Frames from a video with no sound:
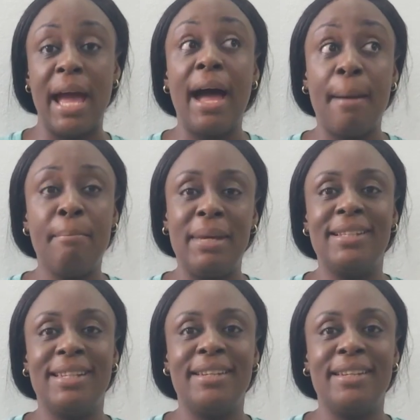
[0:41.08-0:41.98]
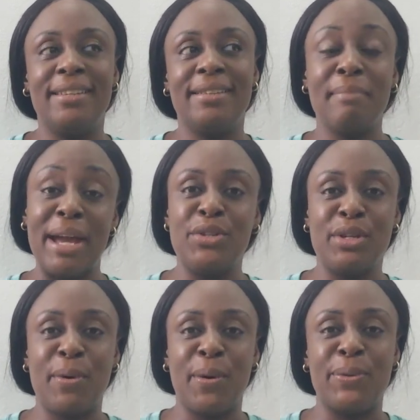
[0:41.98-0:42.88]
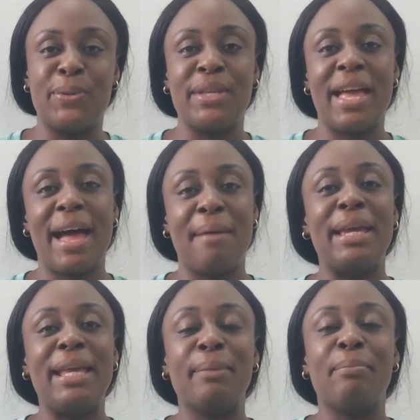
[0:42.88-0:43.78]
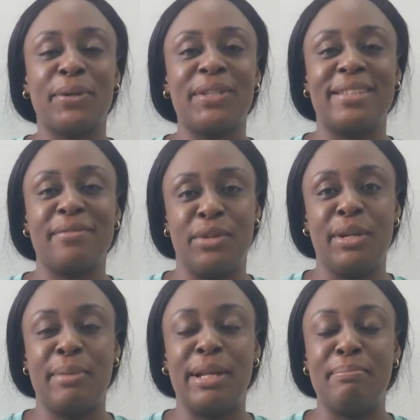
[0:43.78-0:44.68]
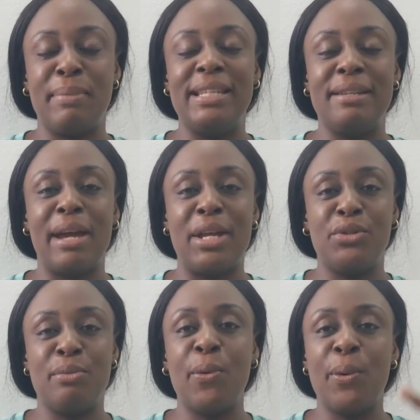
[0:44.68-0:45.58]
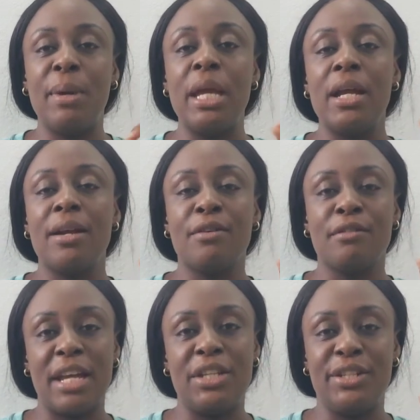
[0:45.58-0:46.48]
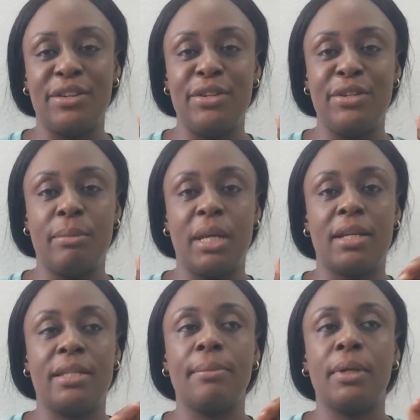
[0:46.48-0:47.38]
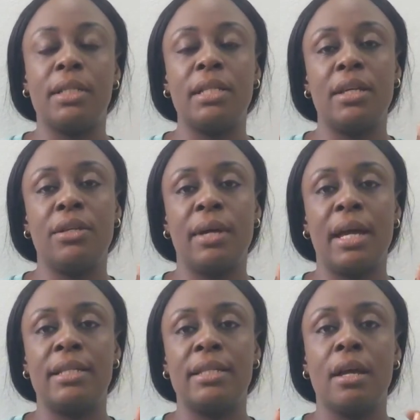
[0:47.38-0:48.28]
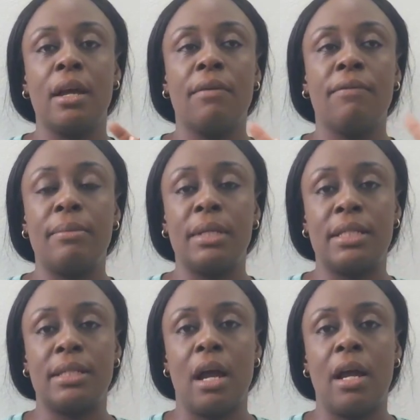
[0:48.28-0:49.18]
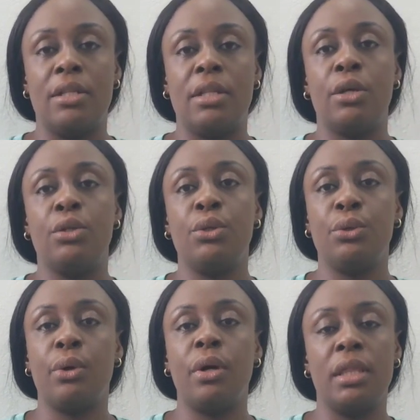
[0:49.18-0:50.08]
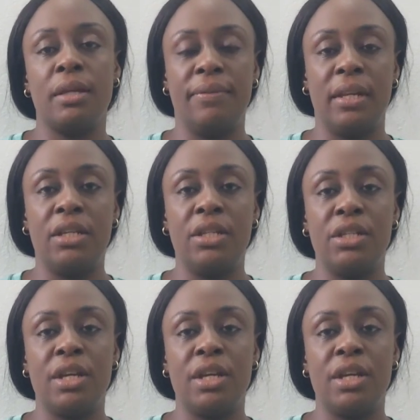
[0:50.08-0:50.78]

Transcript: I'm building my dream house. I'm in the process of building my dream home right here in Jamaica. So I'm going to take you guys from the start to the finish,